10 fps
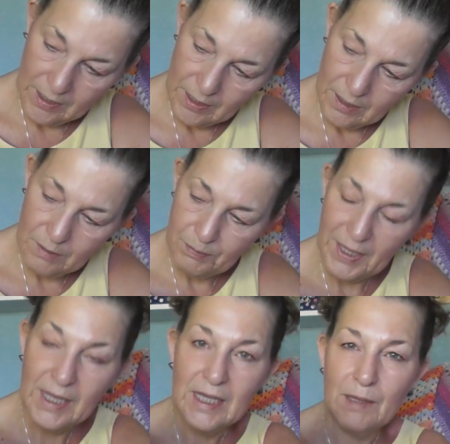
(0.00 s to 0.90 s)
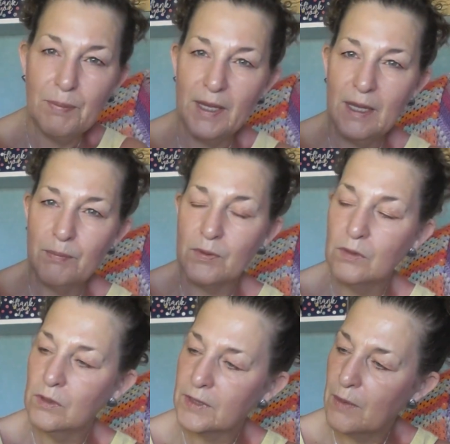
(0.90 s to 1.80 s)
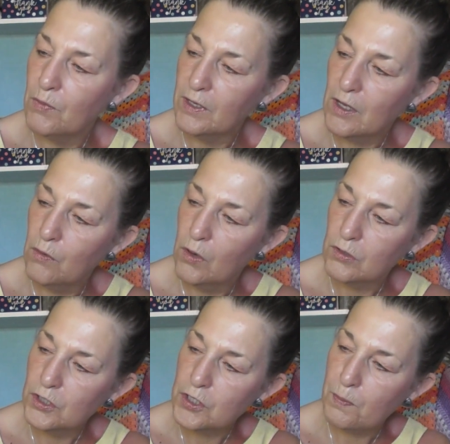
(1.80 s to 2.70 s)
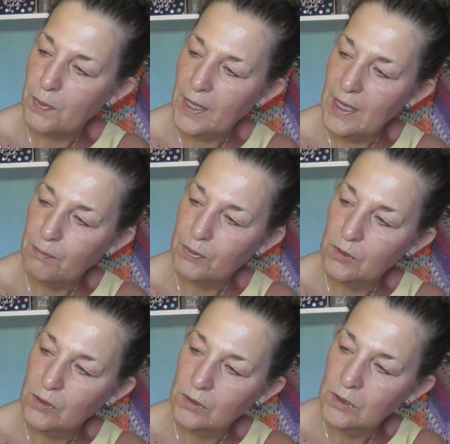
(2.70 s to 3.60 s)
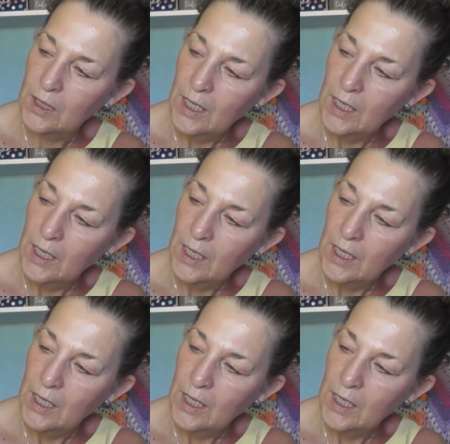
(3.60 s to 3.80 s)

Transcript: a pinky purple, then we go on to purple,